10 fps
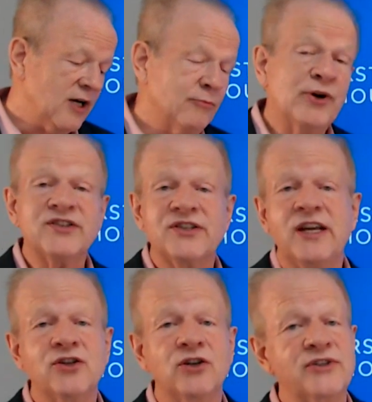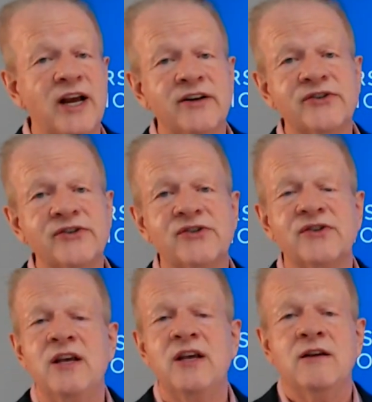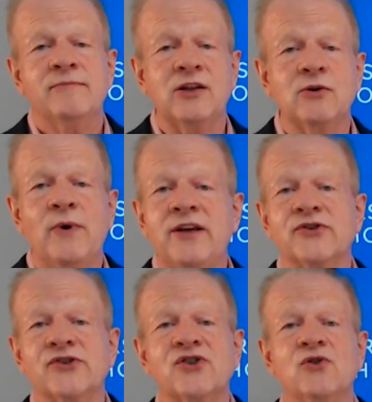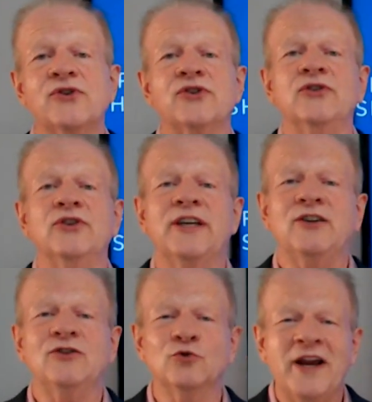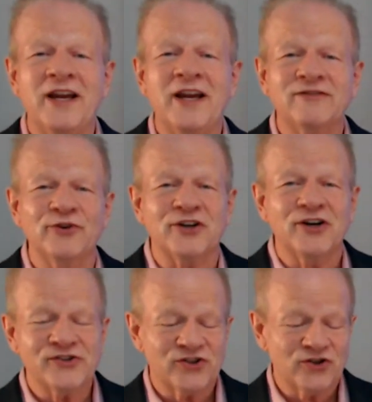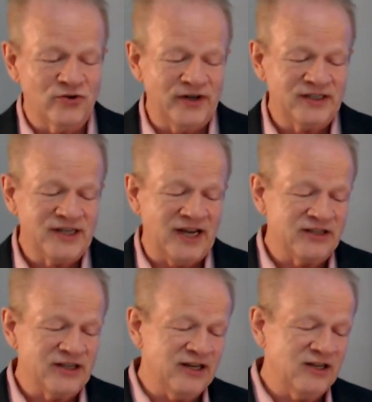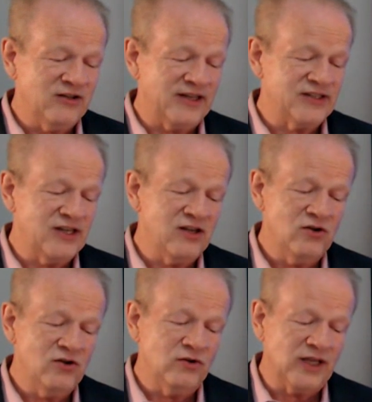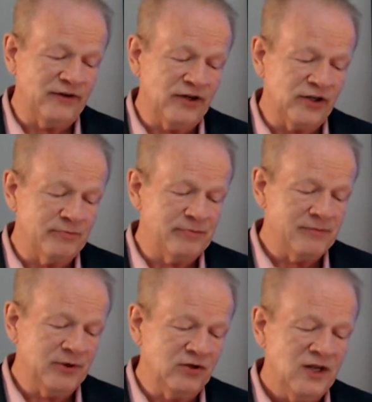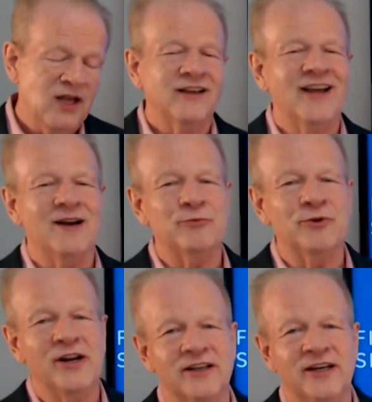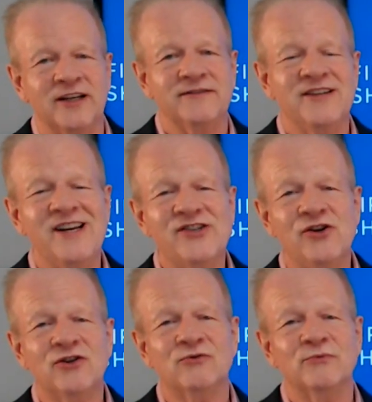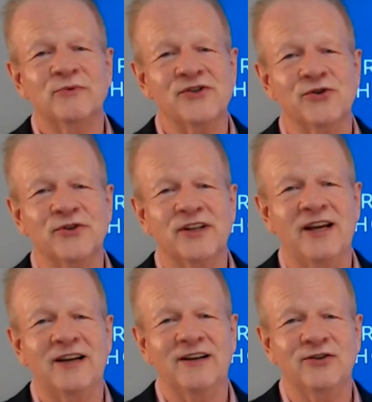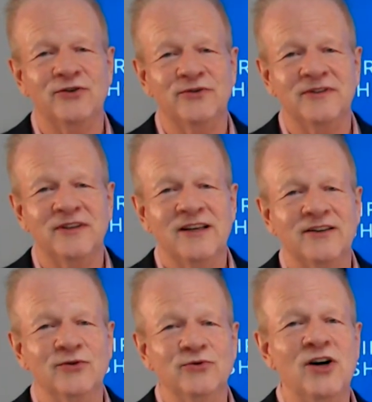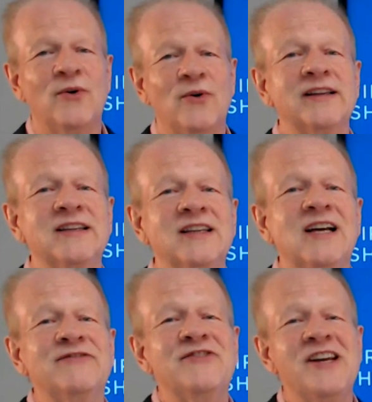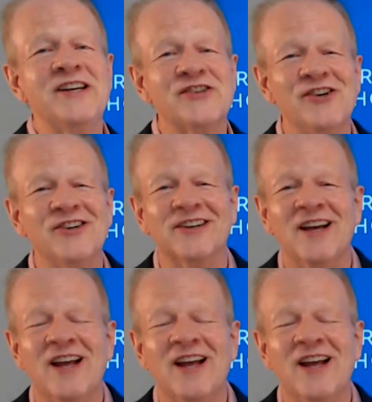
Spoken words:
Prestige Hotels, by the way, your scores are looking great for the call scoring. Danielle, I see you, a lot of other people. Gabriella, Nizuk Resort Cancun. You know I love Nizuk.